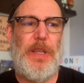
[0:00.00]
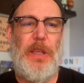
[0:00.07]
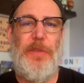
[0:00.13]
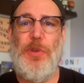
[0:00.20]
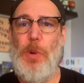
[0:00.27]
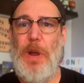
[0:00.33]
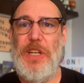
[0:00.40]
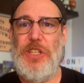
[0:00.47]
If
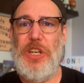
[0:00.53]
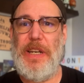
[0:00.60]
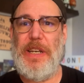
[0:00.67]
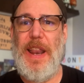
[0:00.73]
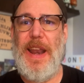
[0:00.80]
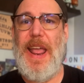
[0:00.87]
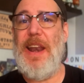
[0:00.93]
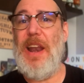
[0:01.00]
you want to check
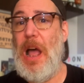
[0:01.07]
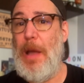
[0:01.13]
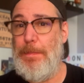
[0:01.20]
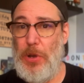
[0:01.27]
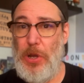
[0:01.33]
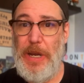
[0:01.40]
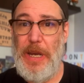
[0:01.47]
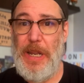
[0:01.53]
that out, I'll
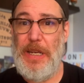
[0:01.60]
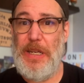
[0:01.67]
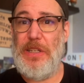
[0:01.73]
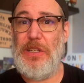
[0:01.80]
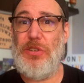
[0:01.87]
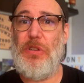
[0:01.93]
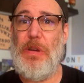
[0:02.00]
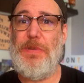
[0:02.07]
put it in the
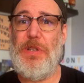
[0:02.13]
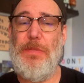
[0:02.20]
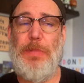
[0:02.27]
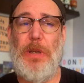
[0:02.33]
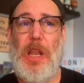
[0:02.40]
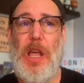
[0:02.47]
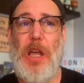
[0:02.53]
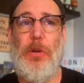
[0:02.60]
description
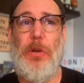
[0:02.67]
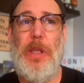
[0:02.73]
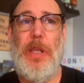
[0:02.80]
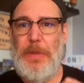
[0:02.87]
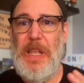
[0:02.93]
below.